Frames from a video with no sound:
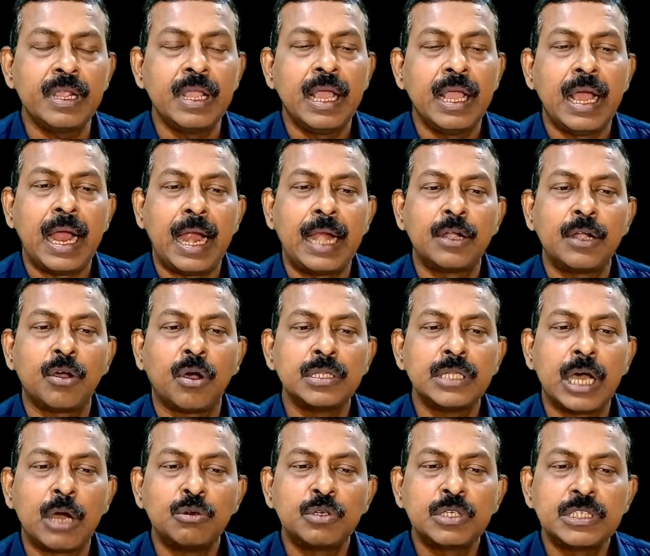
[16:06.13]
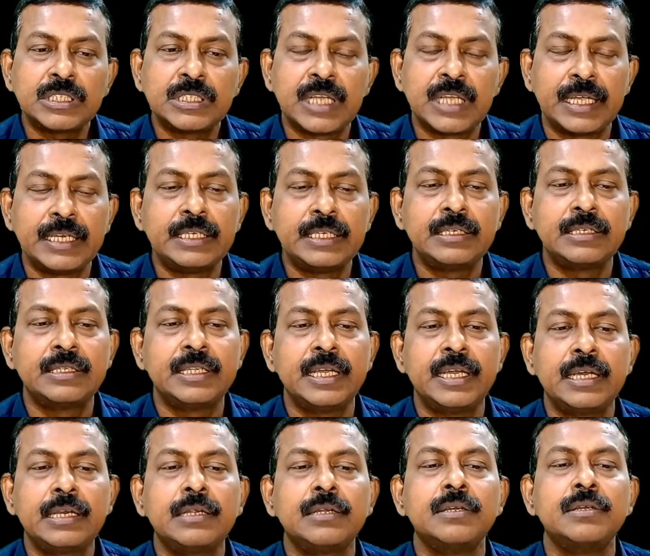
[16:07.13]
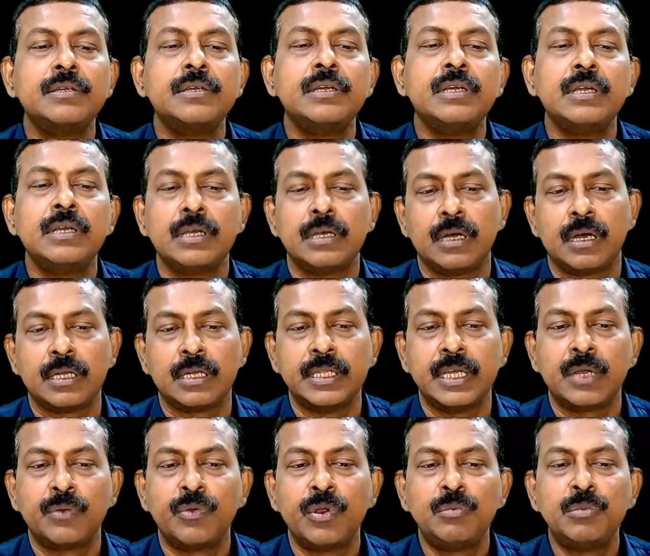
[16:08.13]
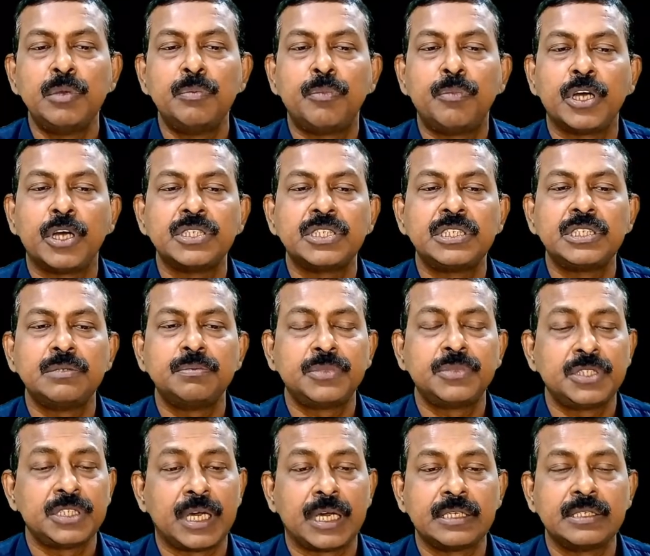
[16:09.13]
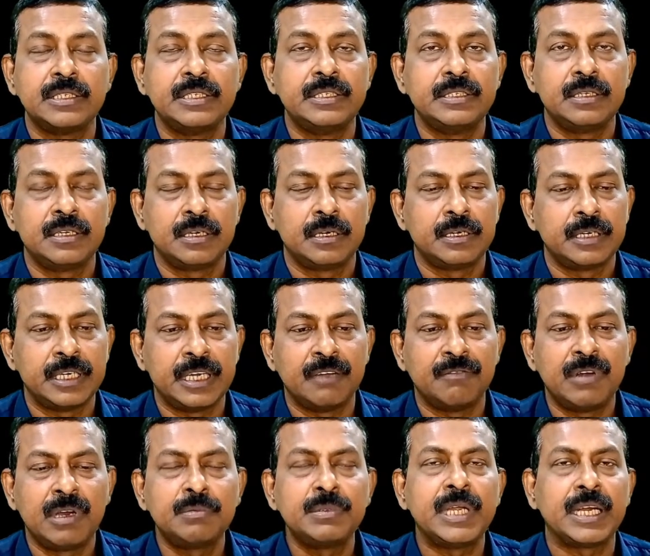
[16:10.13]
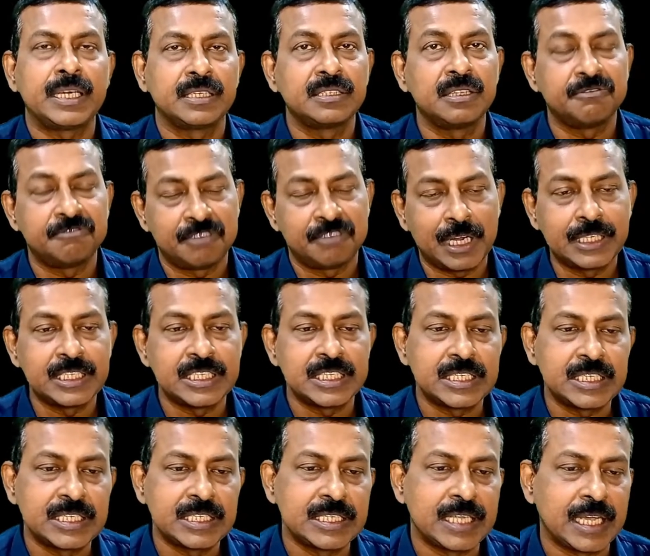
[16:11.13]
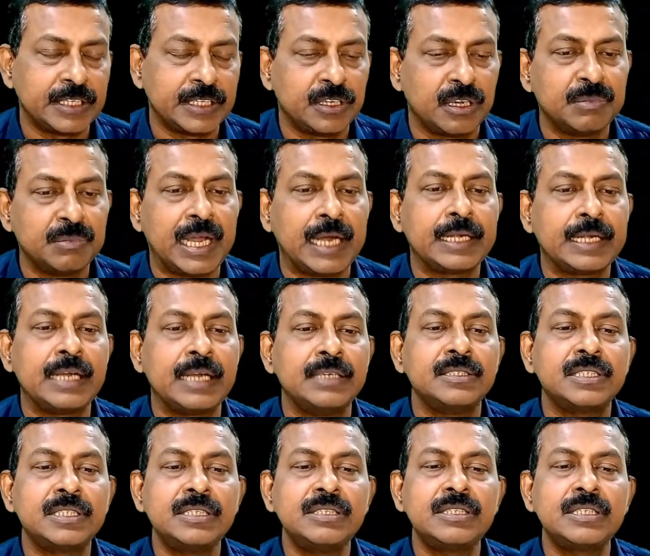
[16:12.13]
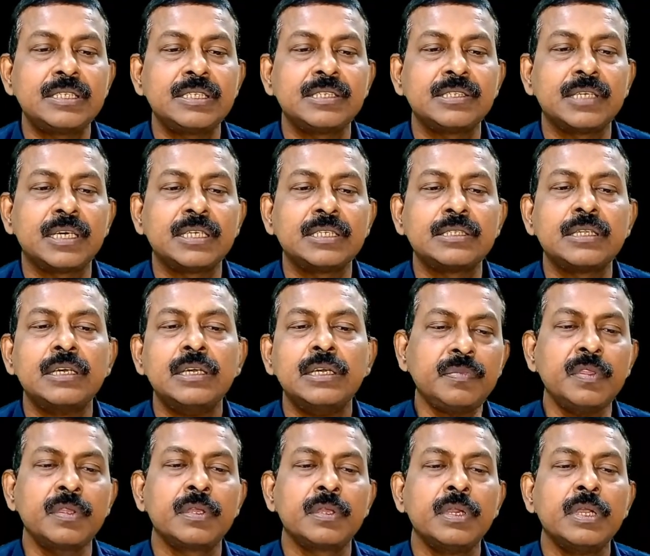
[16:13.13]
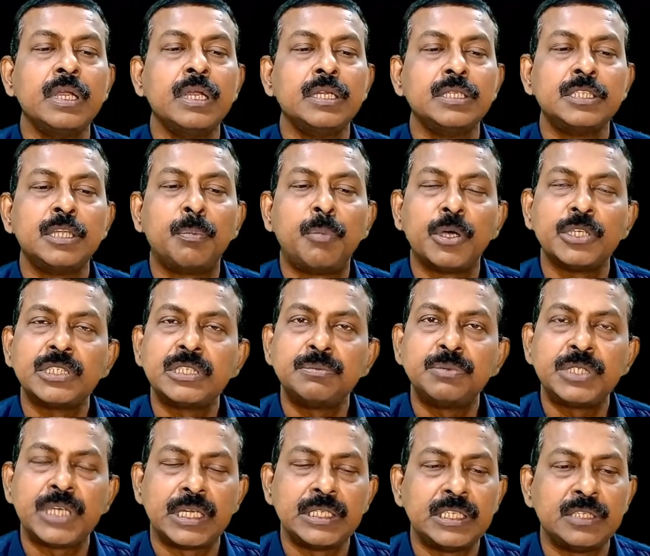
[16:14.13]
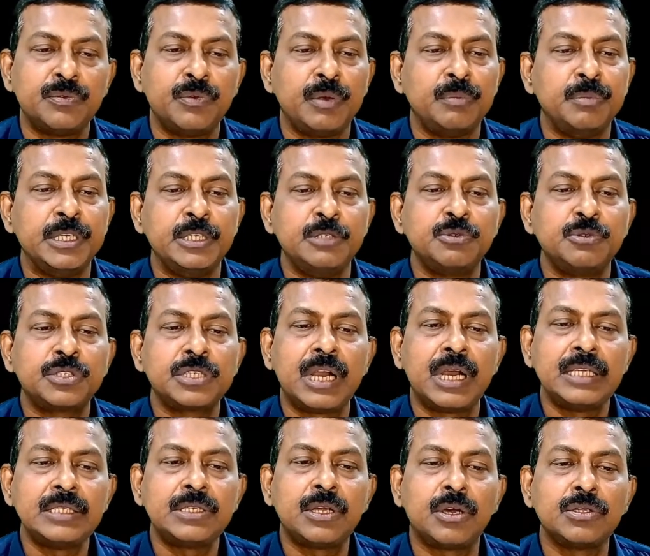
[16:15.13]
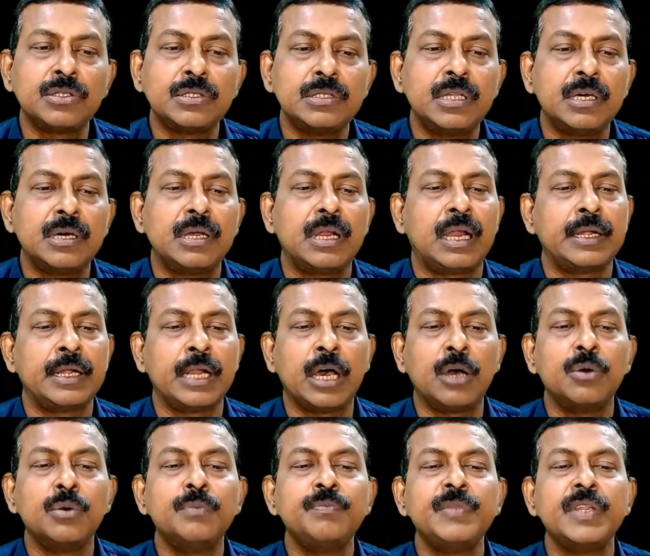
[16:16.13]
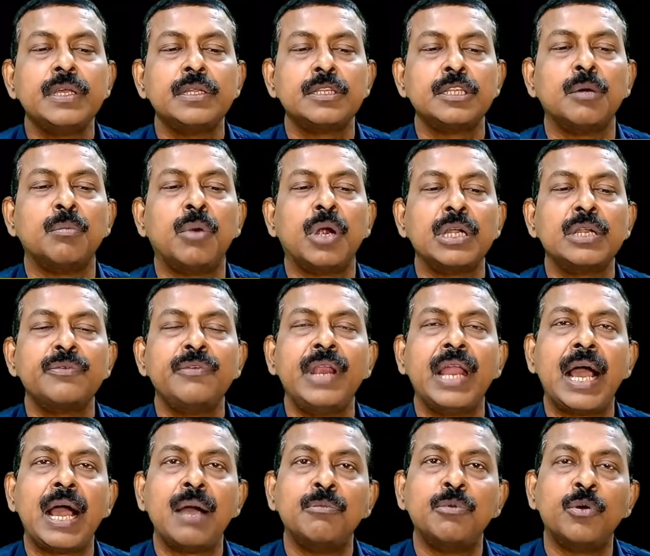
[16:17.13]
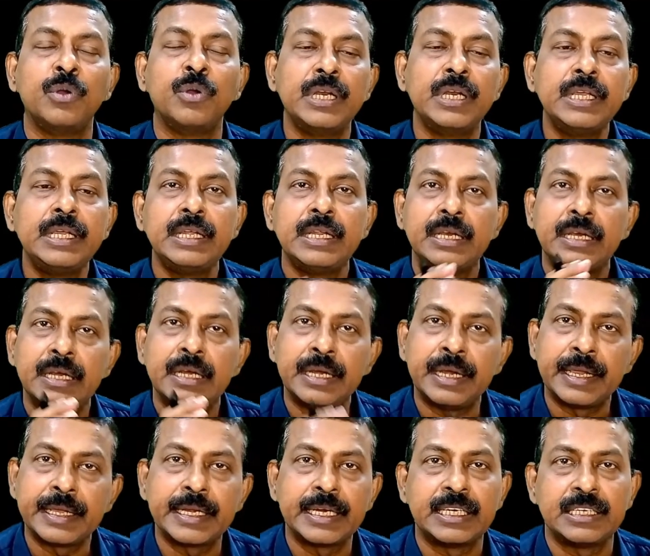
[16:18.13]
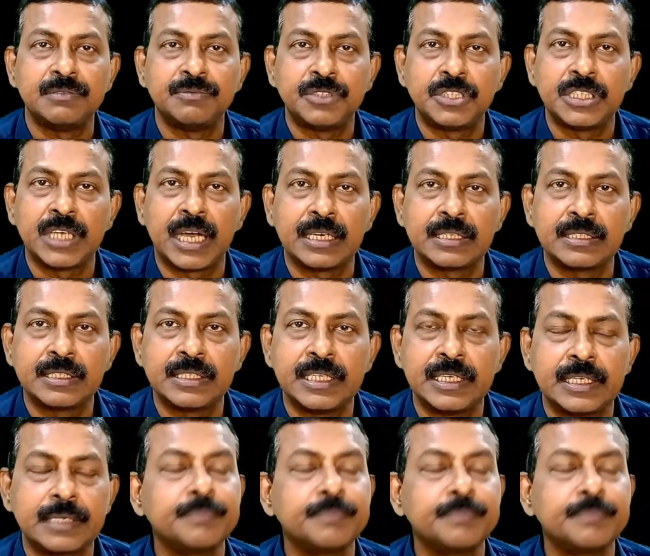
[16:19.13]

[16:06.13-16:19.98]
And on the outer side, there will be positive charge developed. That is the farthest side of that. And since it is Earth, the positive charges will be neutralized. Now the body will have only negative charge there.